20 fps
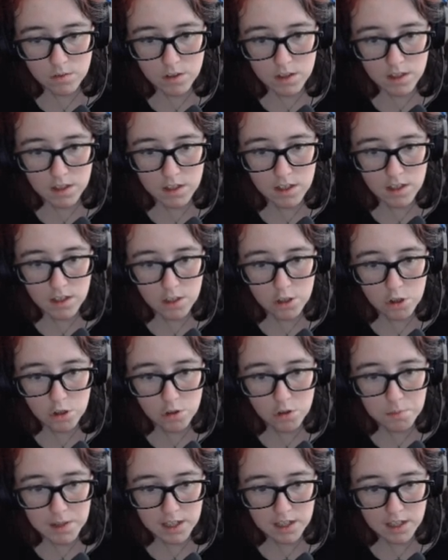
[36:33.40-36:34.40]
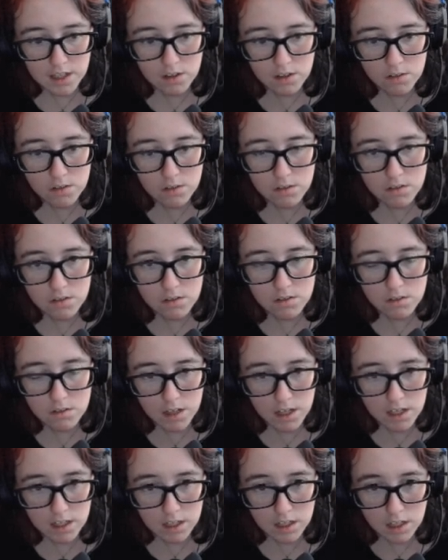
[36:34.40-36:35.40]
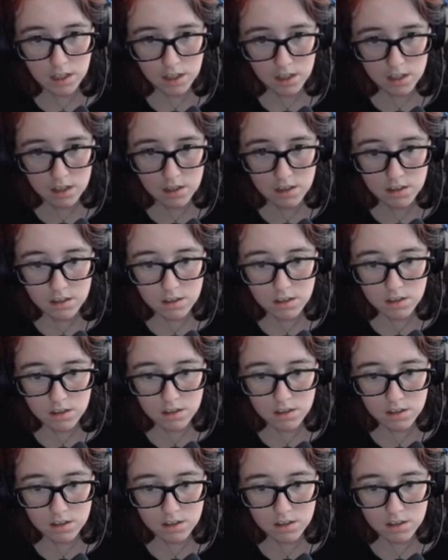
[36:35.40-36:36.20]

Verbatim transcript: Wait, can I go back out? I can.